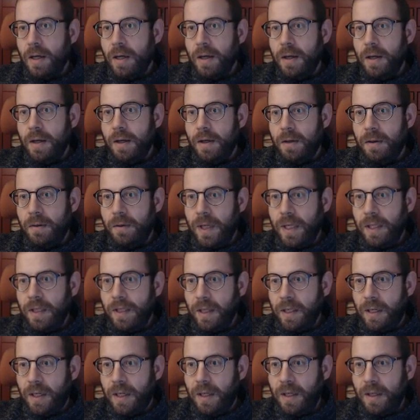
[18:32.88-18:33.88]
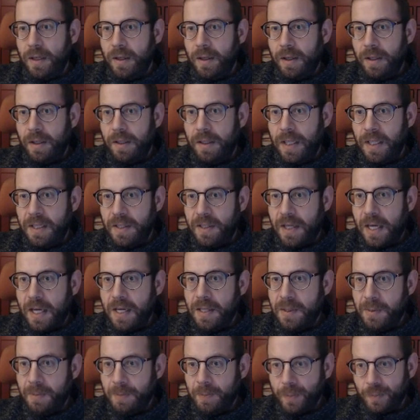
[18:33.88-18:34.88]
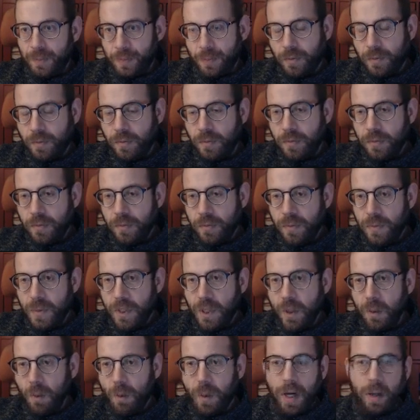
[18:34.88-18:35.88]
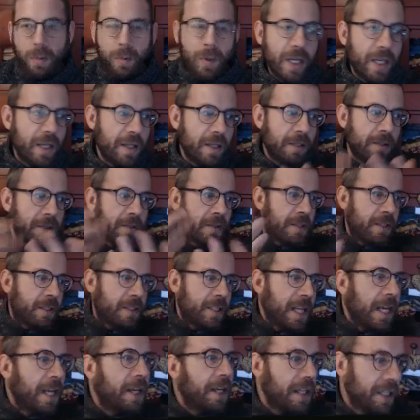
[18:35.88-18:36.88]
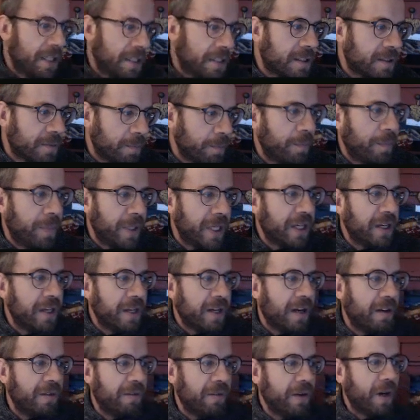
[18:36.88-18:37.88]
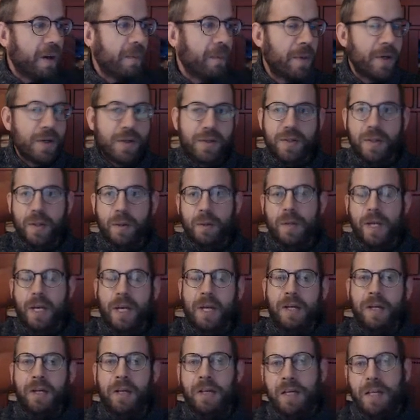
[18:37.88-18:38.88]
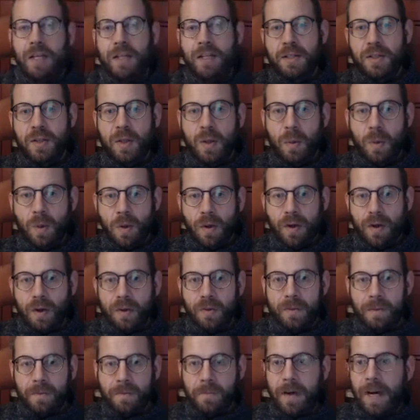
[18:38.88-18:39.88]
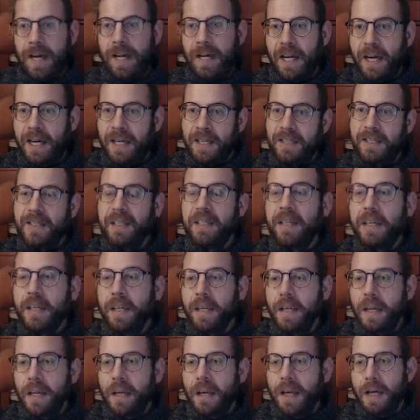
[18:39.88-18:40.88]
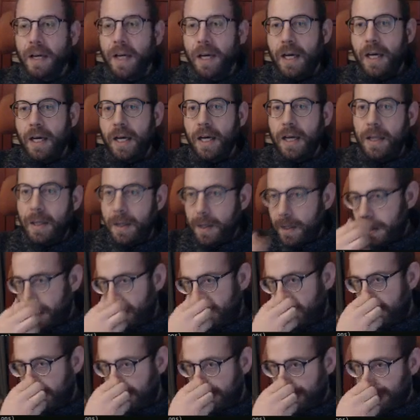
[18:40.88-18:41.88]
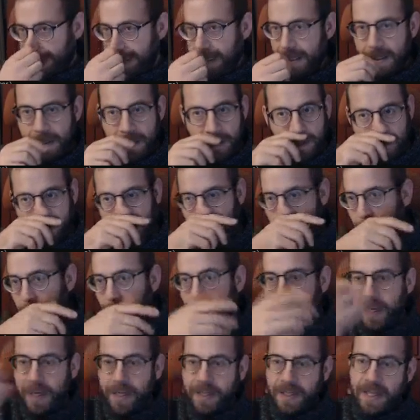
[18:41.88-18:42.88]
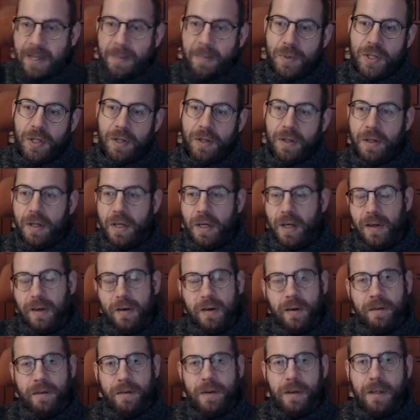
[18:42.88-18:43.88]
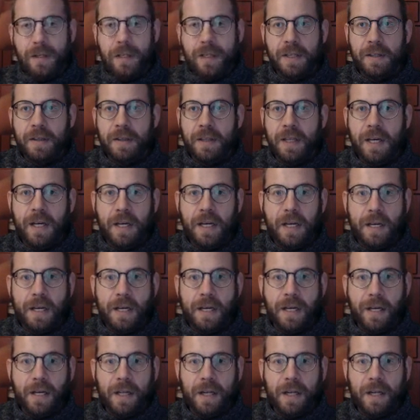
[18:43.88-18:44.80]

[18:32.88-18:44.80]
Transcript: create a test case where we send it big enough number so that it's no longer finite. And it should throw an exception. I think that